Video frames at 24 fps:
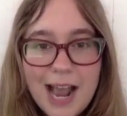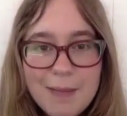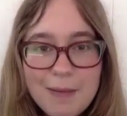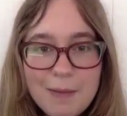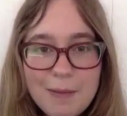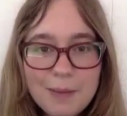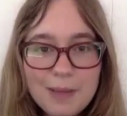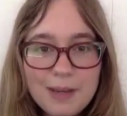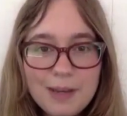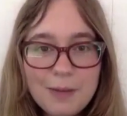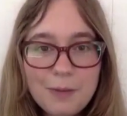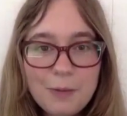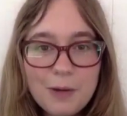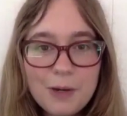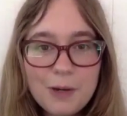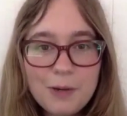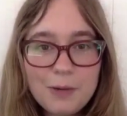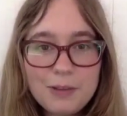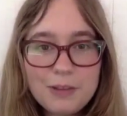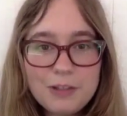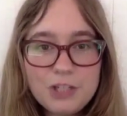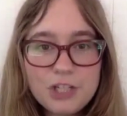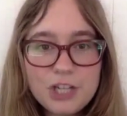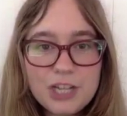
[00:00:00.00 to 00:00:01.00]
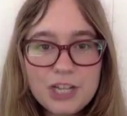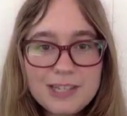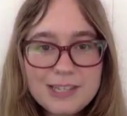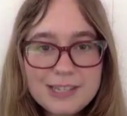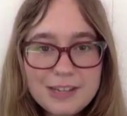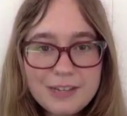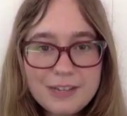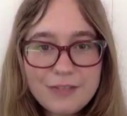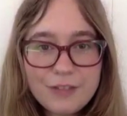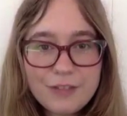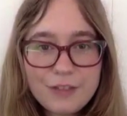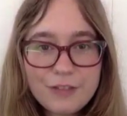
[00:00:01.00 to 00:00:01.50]
I'm going to work with
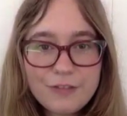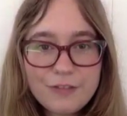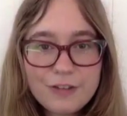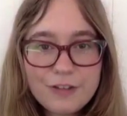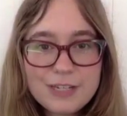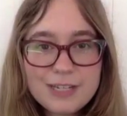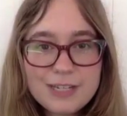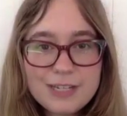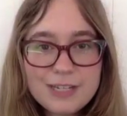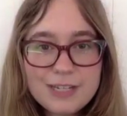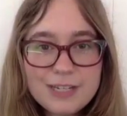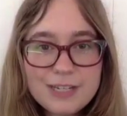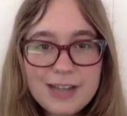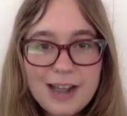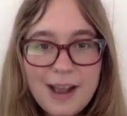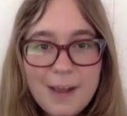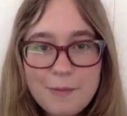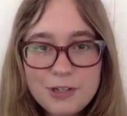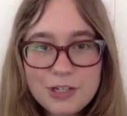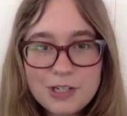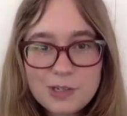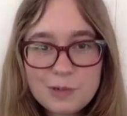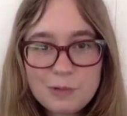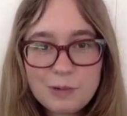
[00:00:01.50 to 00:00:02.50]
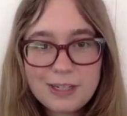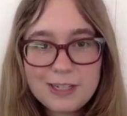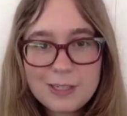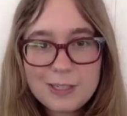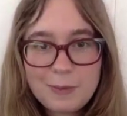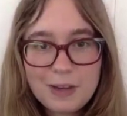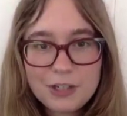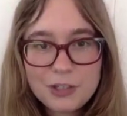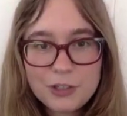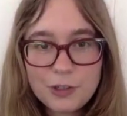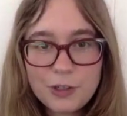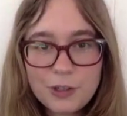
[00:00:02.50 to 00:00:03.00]
ginseng for the first time, which is a really
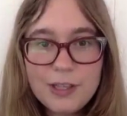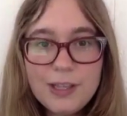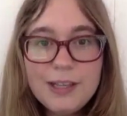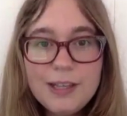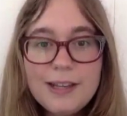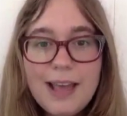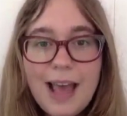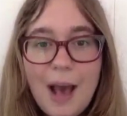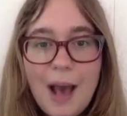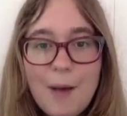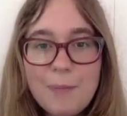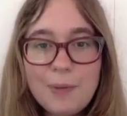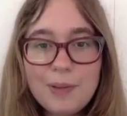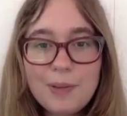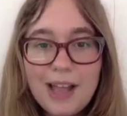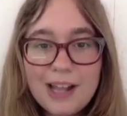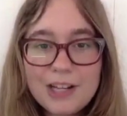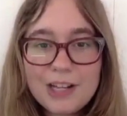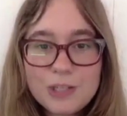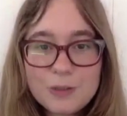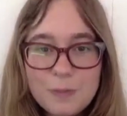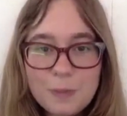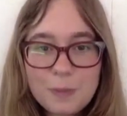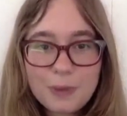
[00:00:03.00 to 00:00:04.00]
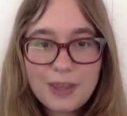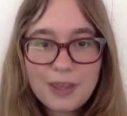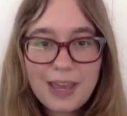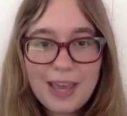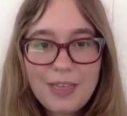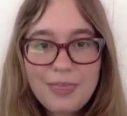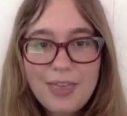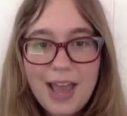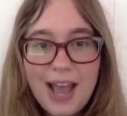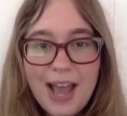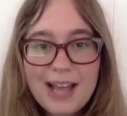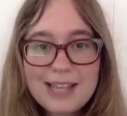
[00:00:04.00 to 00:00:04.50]
special Appalachian
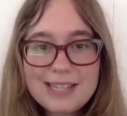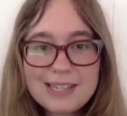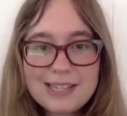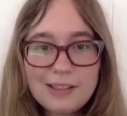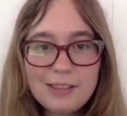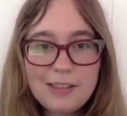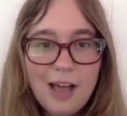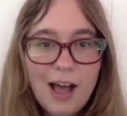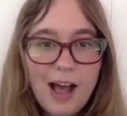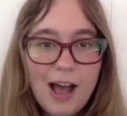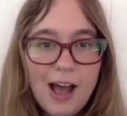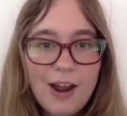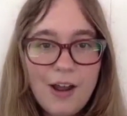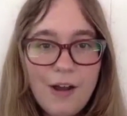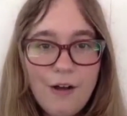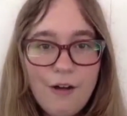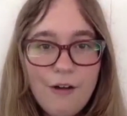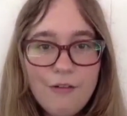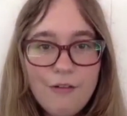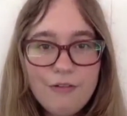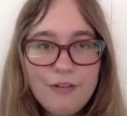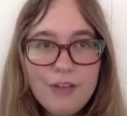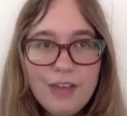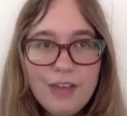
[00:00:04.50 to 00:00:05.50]
plant that has a lot of